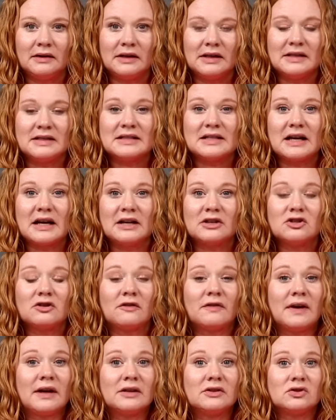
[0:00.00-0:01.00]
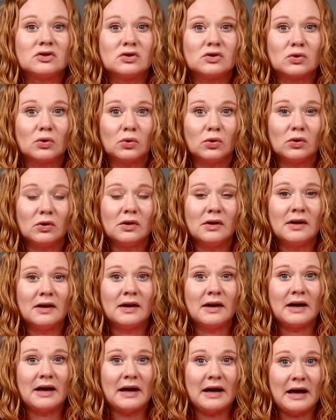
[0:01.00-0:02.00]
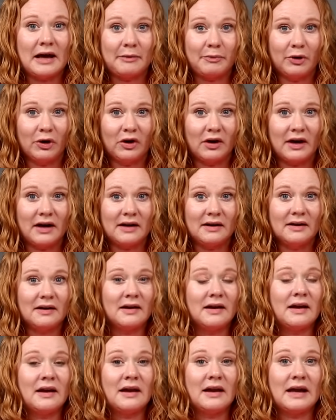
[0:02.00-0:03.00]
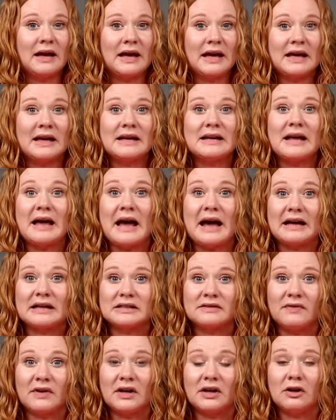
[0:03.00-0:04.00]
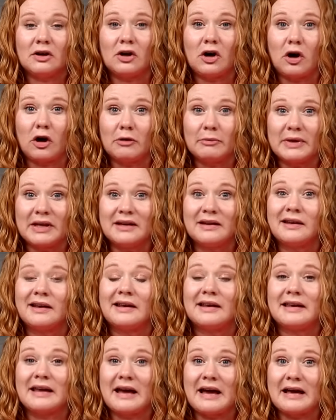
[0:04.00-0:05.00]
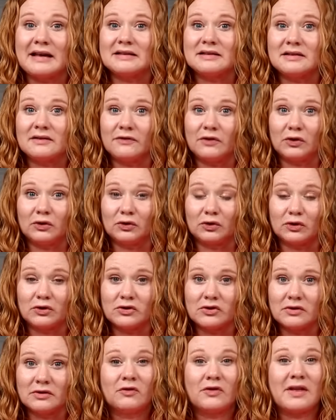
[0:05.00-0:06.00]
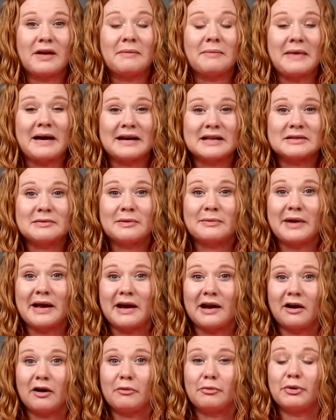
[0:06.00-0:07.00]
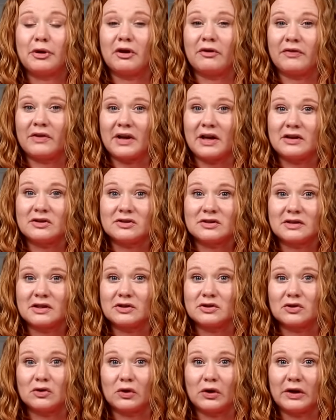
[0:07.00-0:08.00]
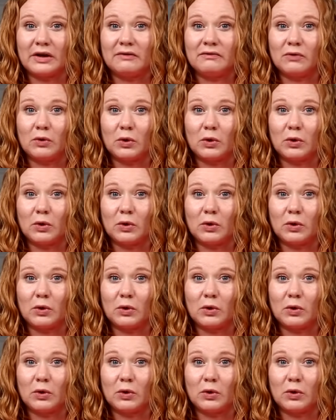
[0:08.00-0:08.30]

Inside you'll find dual HEPA grade and activated carbon gas filters for that maximum air purification that you're looking